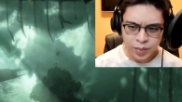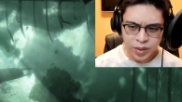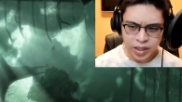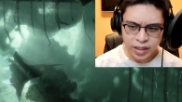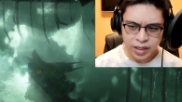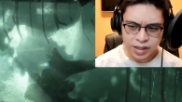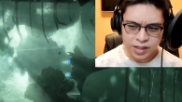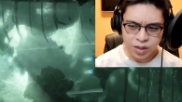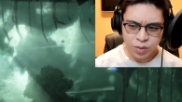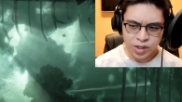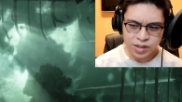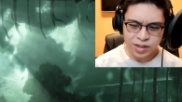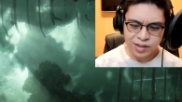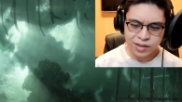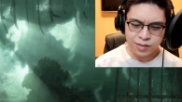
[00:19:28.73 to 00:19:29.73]
I mean, I guess he
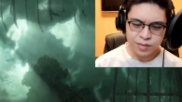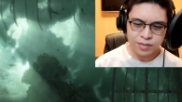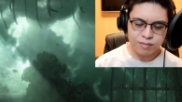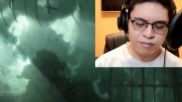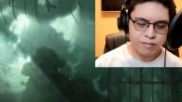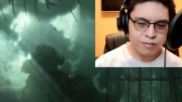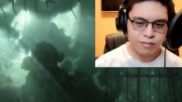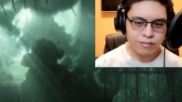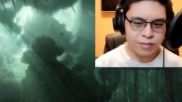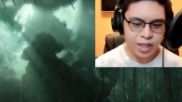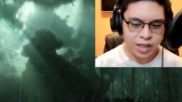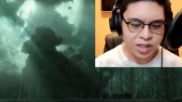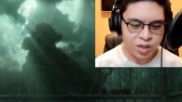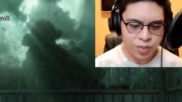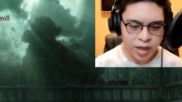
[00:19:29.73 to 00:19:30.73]
wasn't
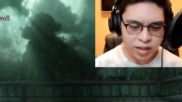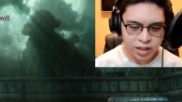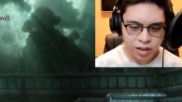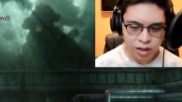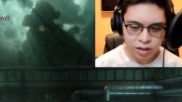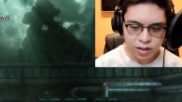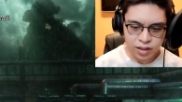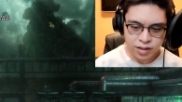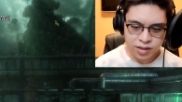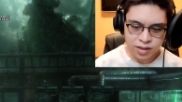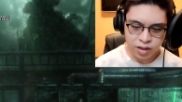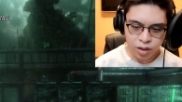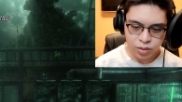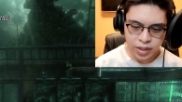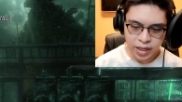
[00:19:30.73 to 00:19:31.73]
expecting all of this
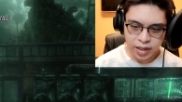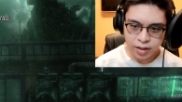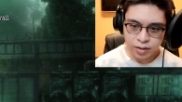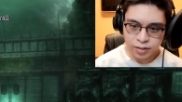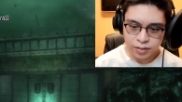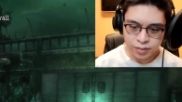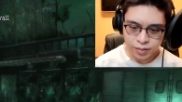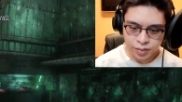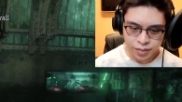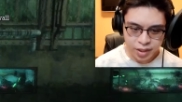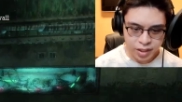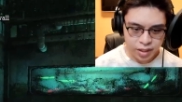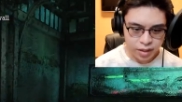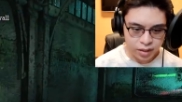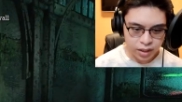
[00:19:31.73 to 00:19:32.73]
to go down.
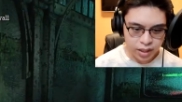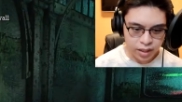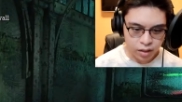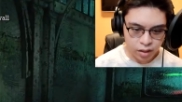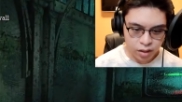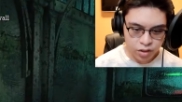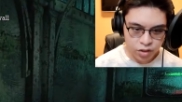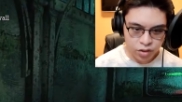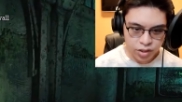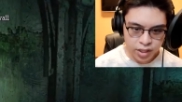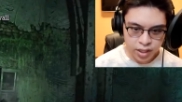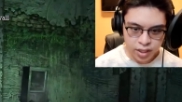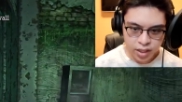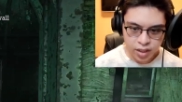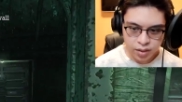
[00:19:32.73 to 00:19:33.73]
Yeah, line launcher
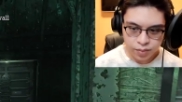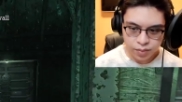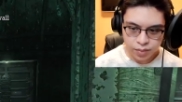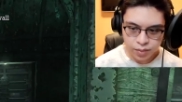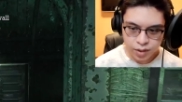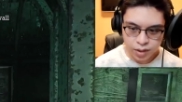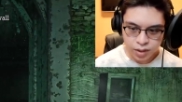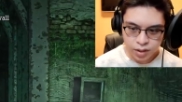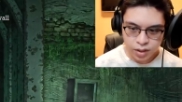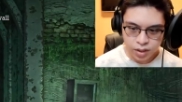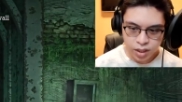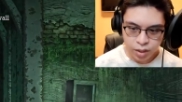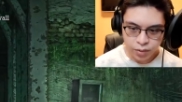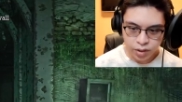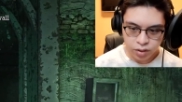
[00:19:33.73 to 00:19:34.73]
time.
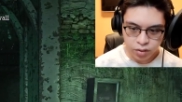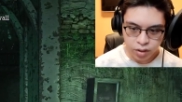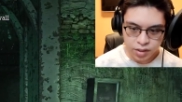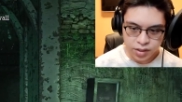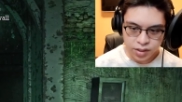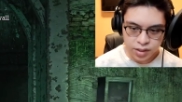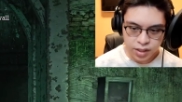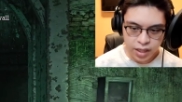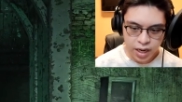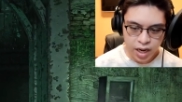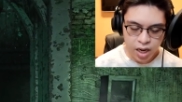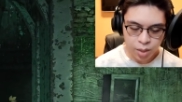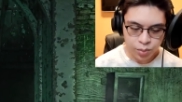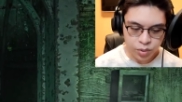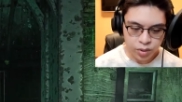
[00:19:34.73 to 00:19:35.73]
Now we can cross this
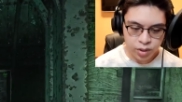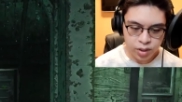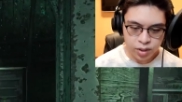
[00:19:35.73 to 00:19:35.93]
gap.